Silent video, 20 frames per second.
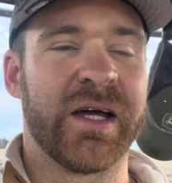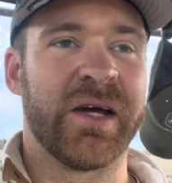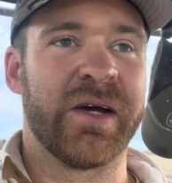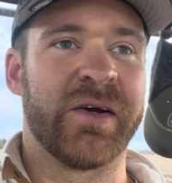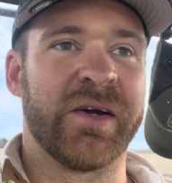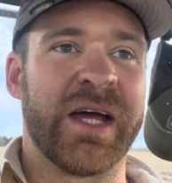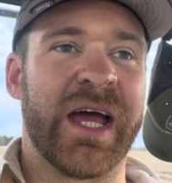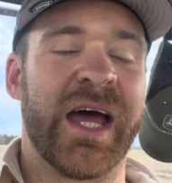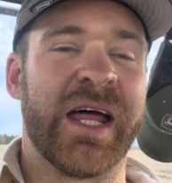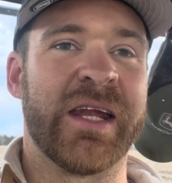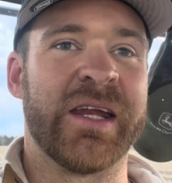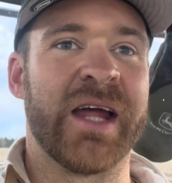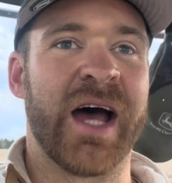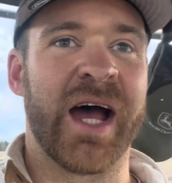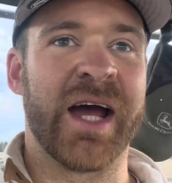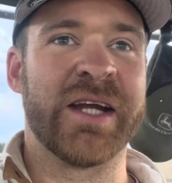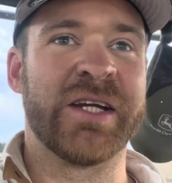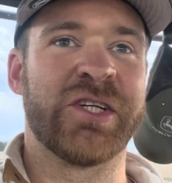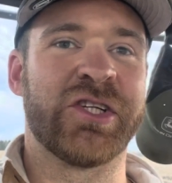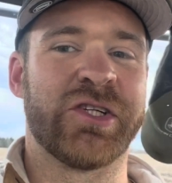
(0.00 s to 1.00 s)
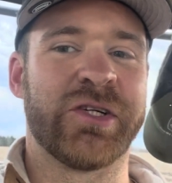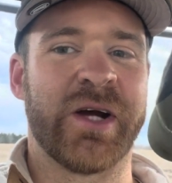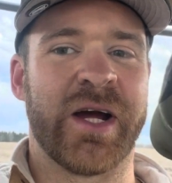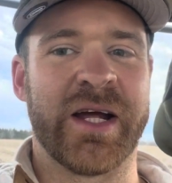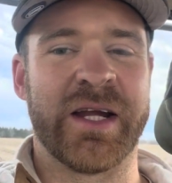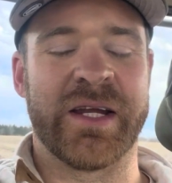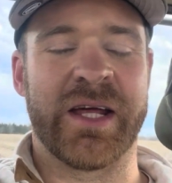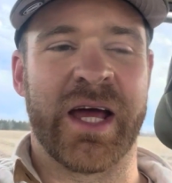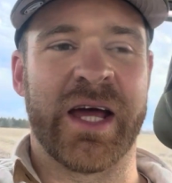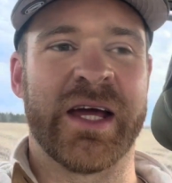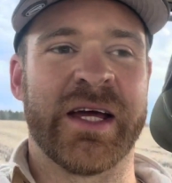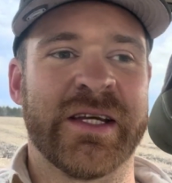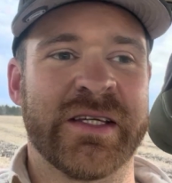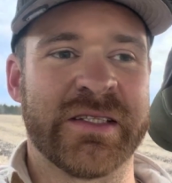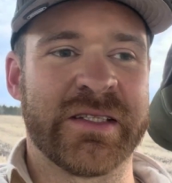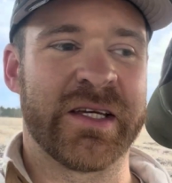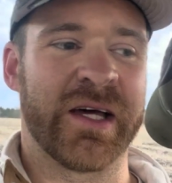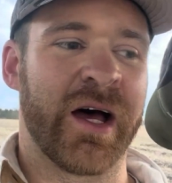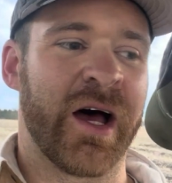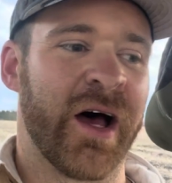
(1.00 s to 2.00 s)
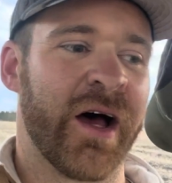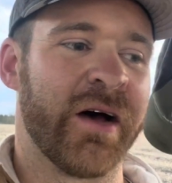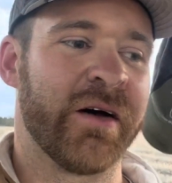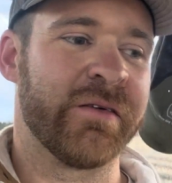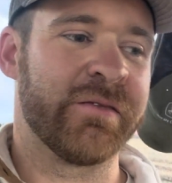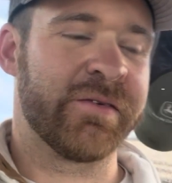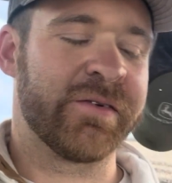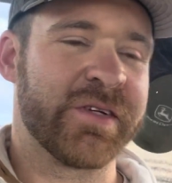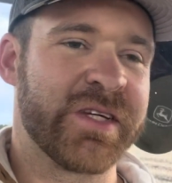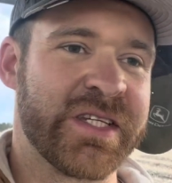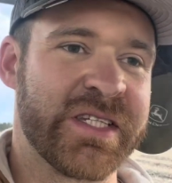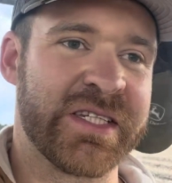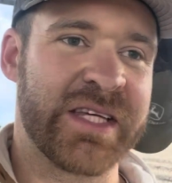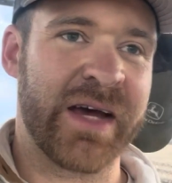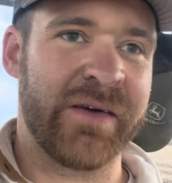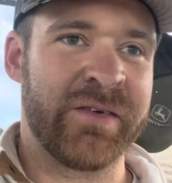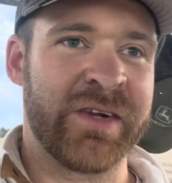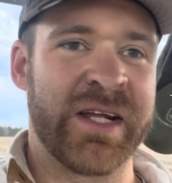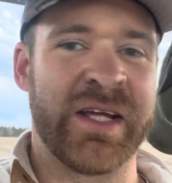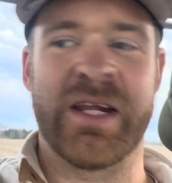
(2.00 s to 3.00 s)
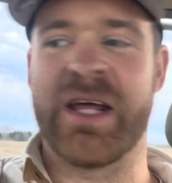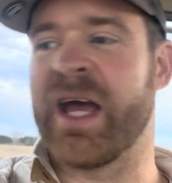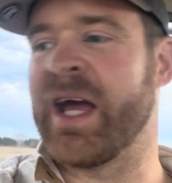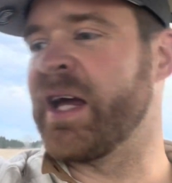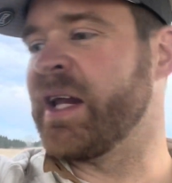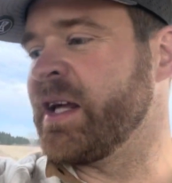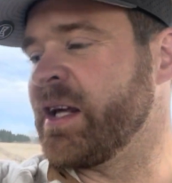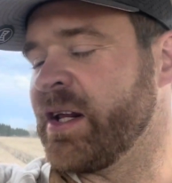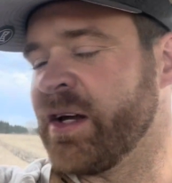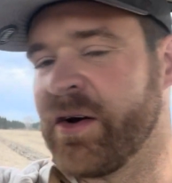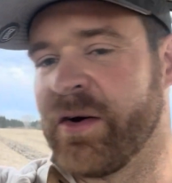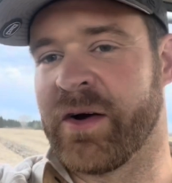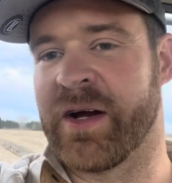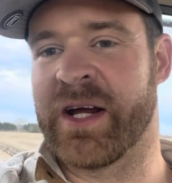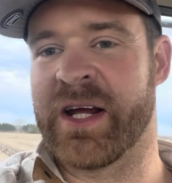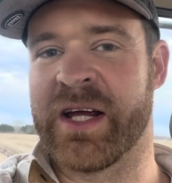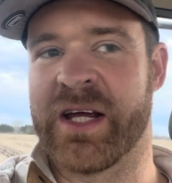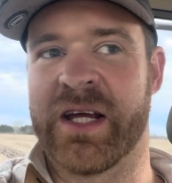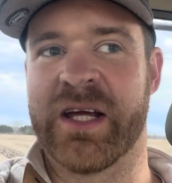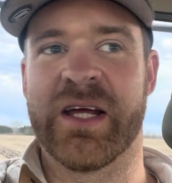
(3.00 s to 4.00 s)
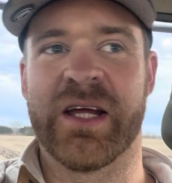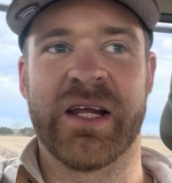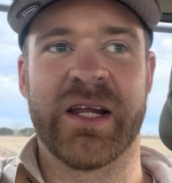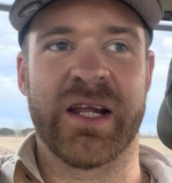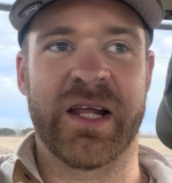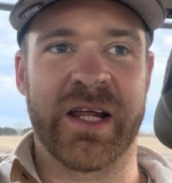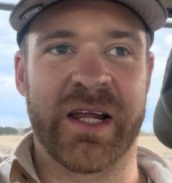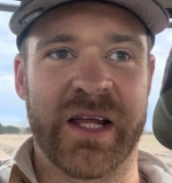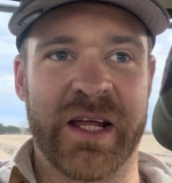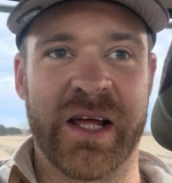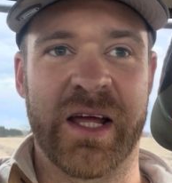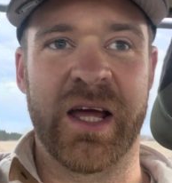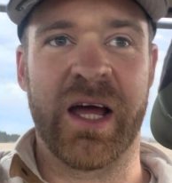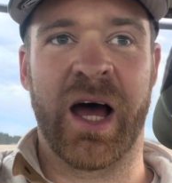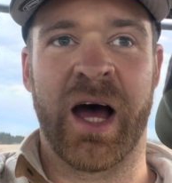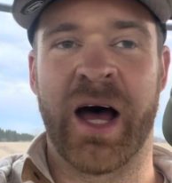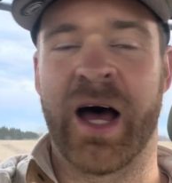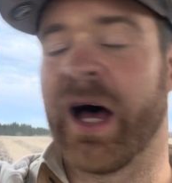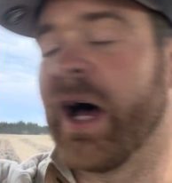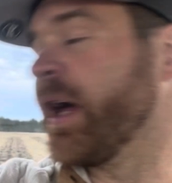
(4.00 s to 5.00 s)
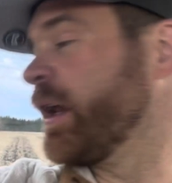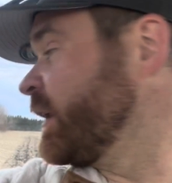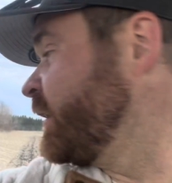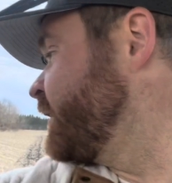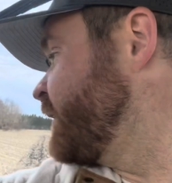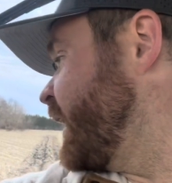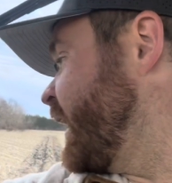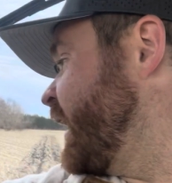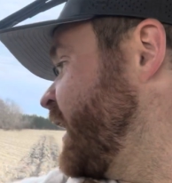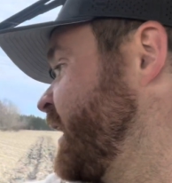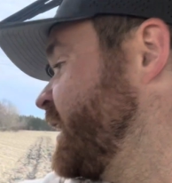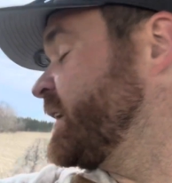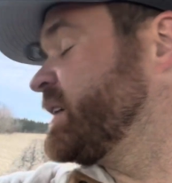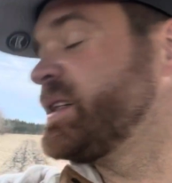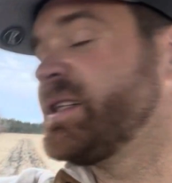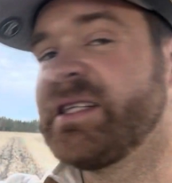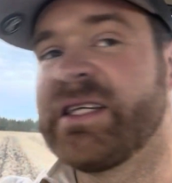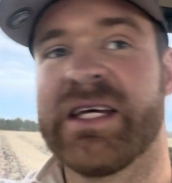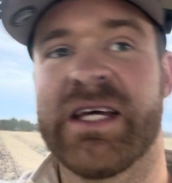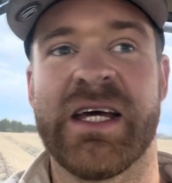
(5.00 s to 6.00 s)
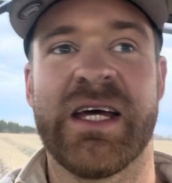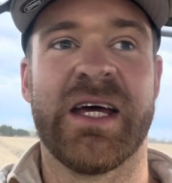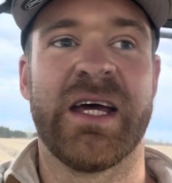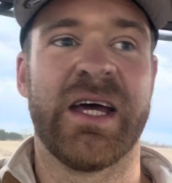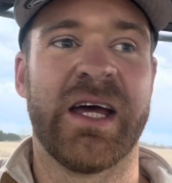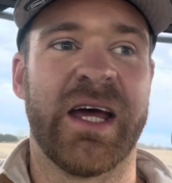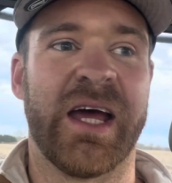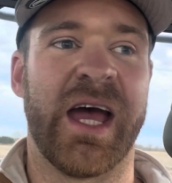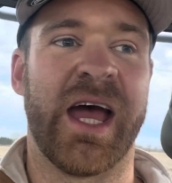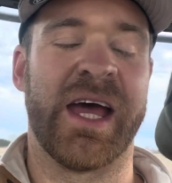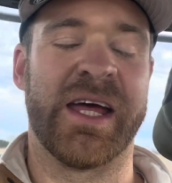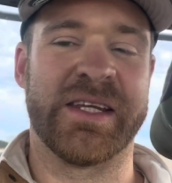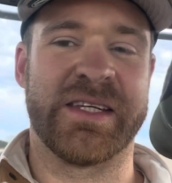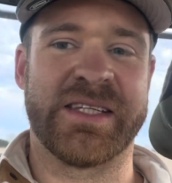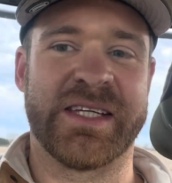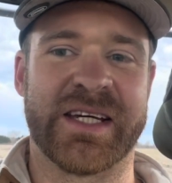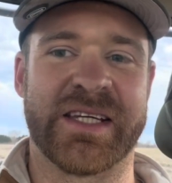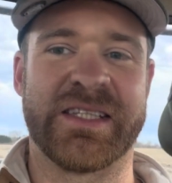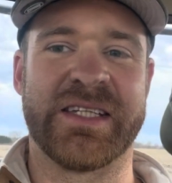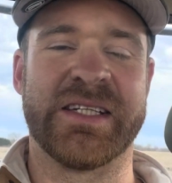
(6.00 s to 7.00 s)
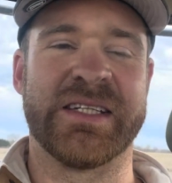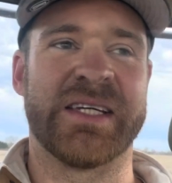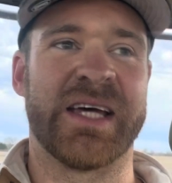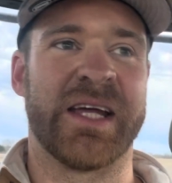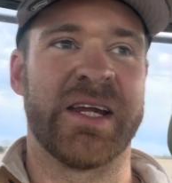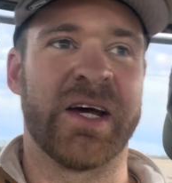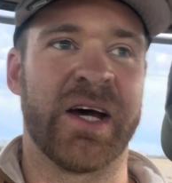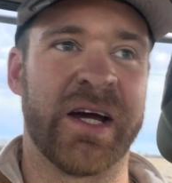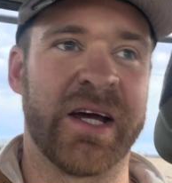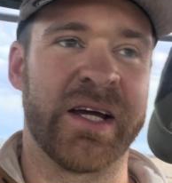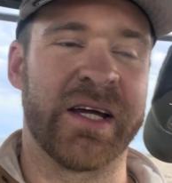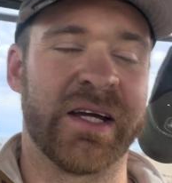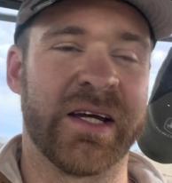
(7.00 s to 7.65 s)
we had 9 straight days of 70 to 80 degree days and 60s at night.